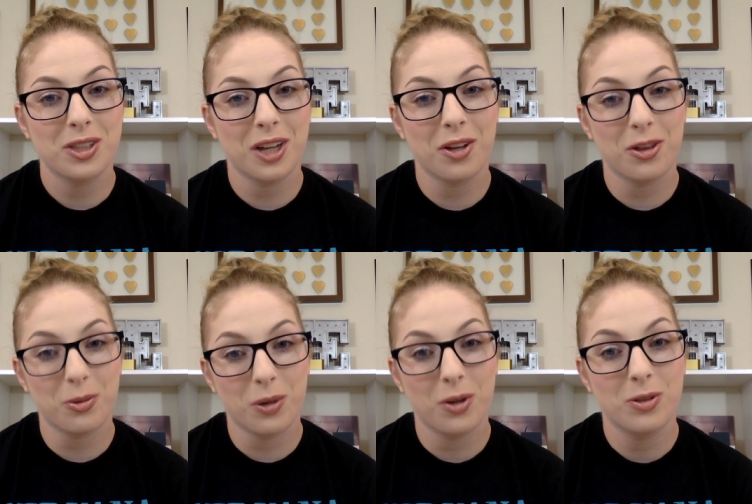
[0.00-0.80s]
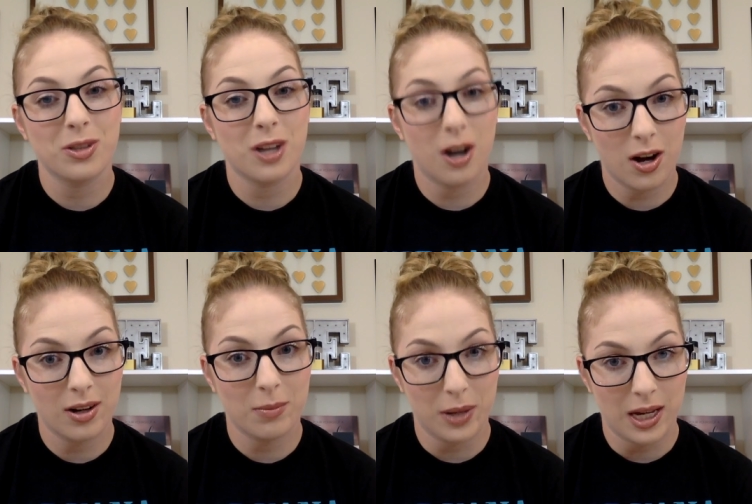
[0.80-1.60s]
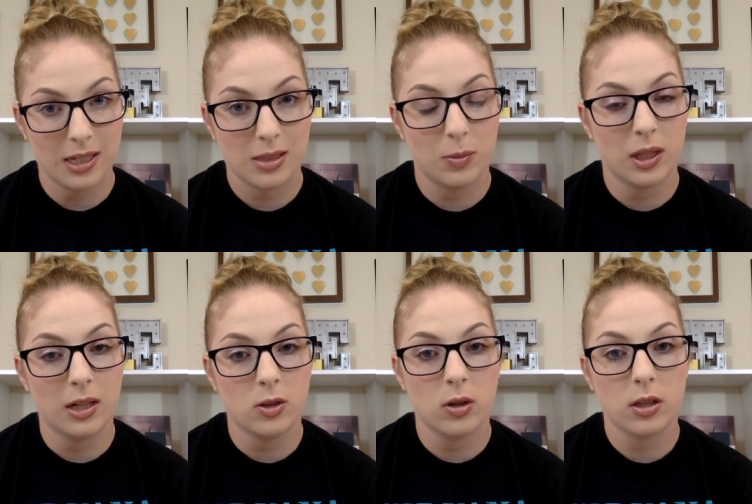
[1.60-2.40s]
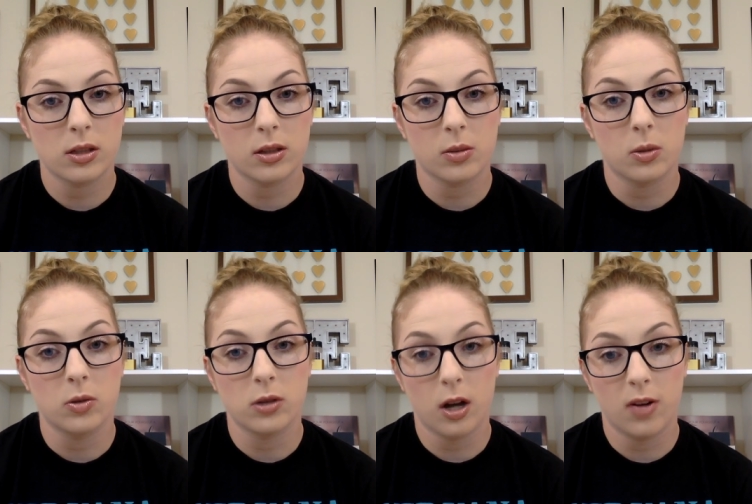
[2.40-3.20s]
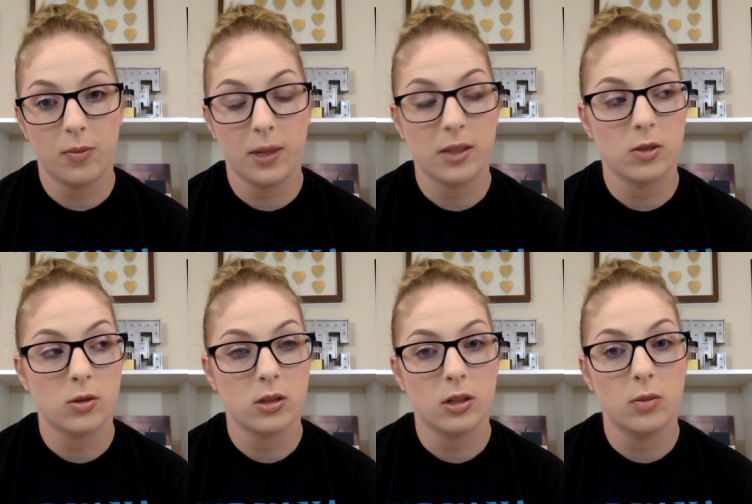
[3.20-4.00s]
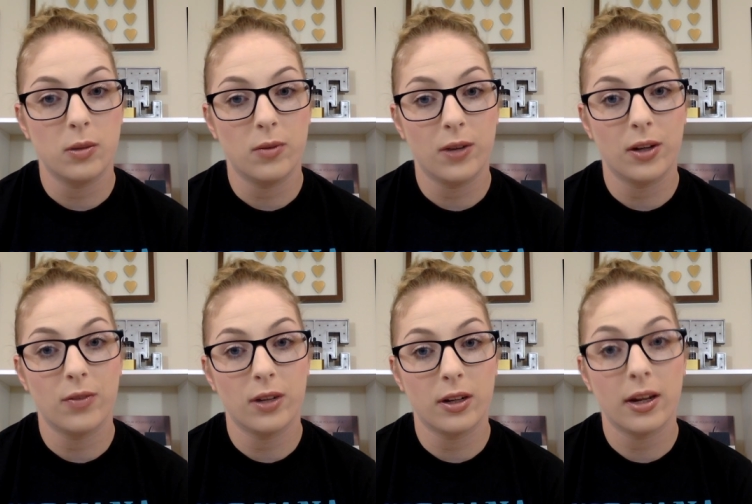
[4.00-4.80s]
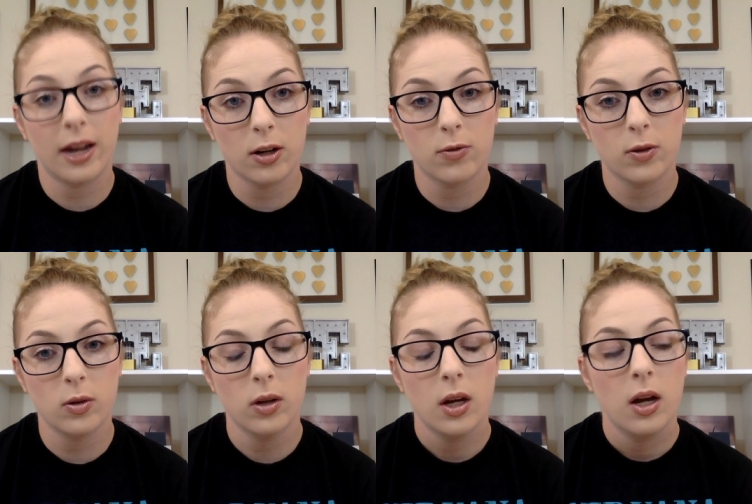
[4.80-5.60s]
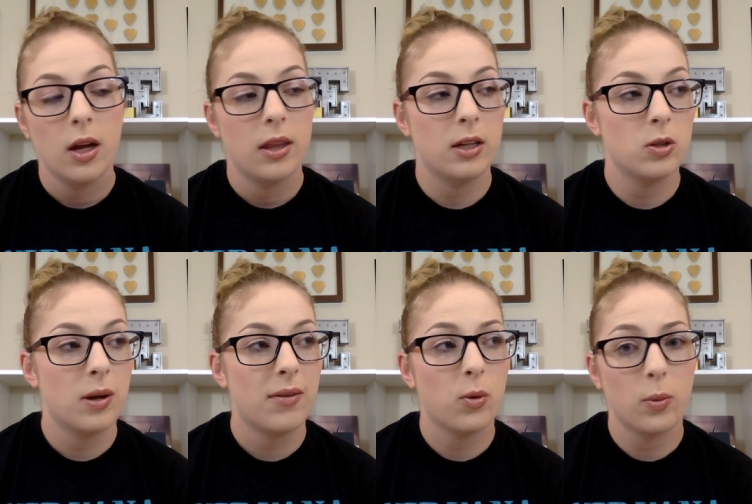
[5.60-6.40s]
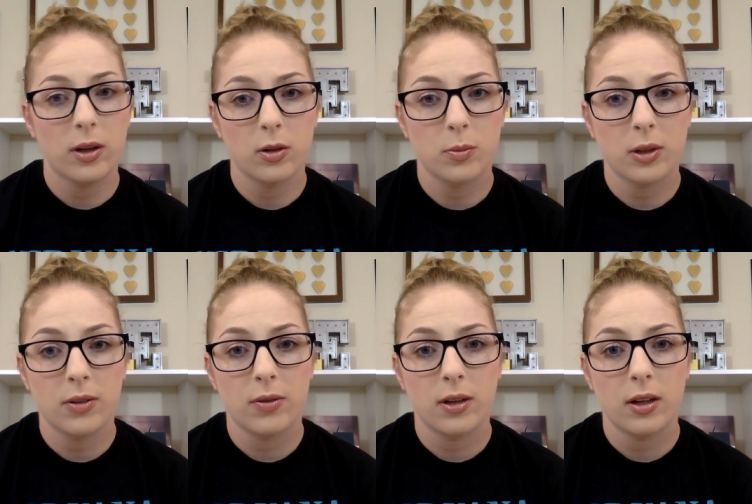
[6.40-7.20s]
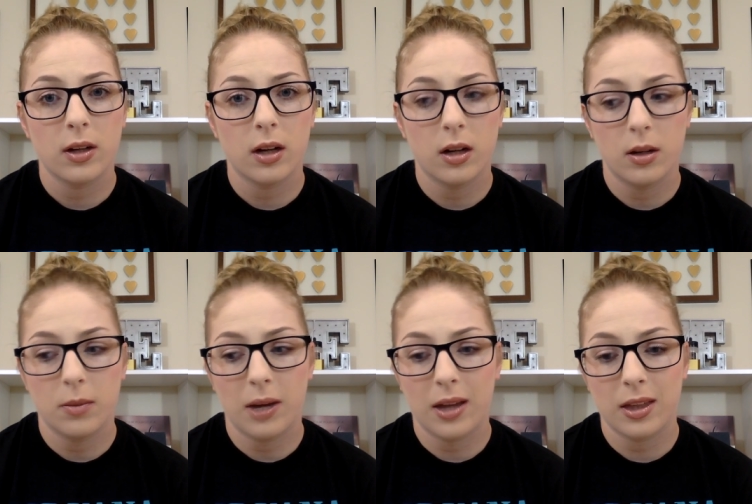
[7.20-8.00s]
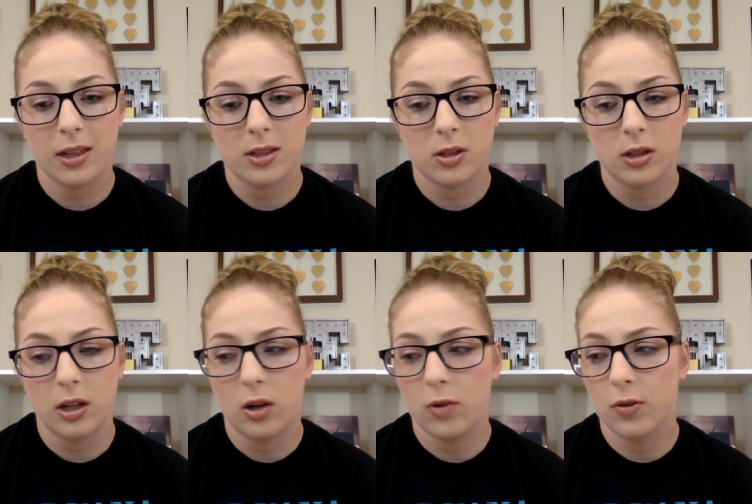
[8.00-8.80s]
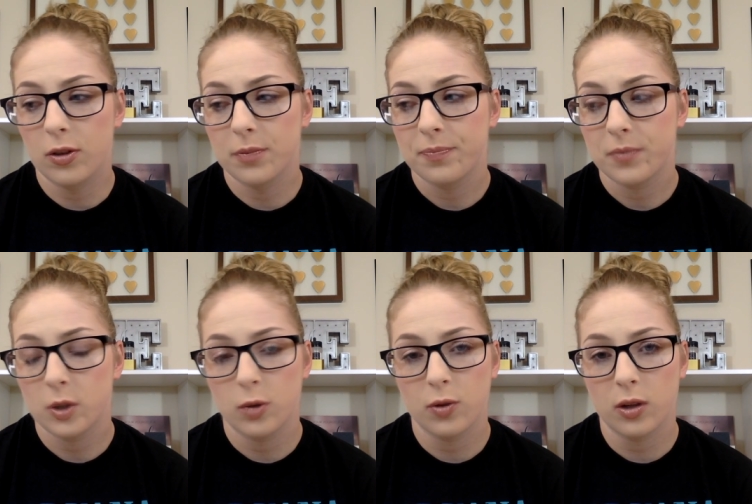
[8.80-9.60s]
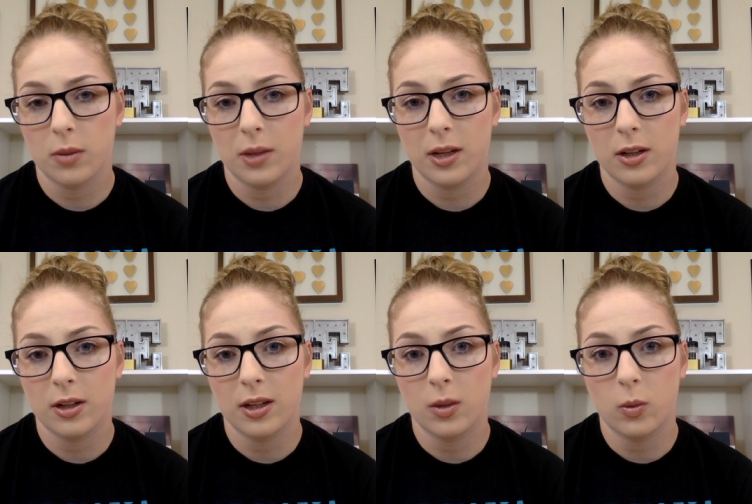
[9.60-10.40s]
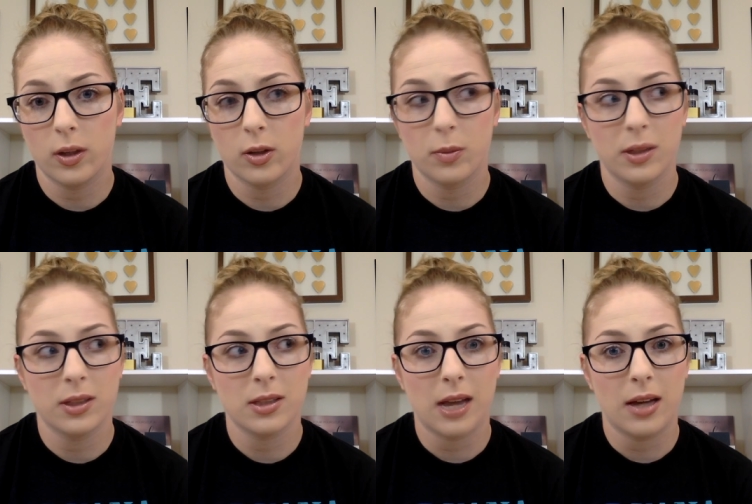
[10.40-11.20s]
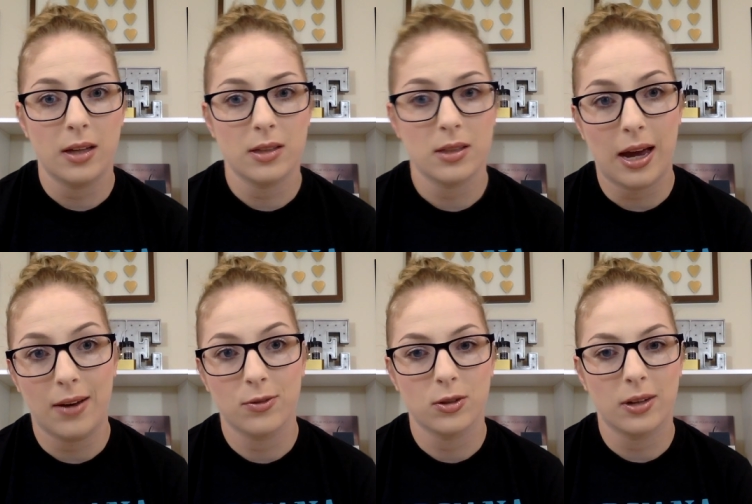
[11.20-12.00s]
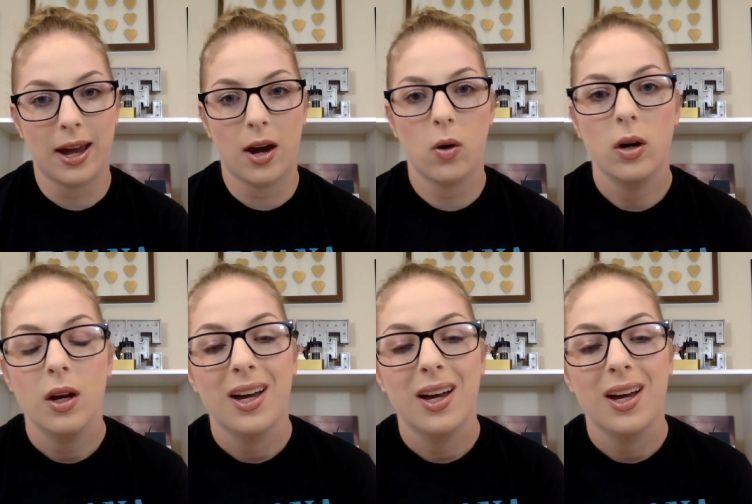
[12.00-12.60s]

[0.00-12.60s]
salt the roads on base, but they do not salt the roads off base. So still be very, very careful. They do have a winter briefing. Um, I think it's already over. So if you're coming here in the winter, but it's it's after now,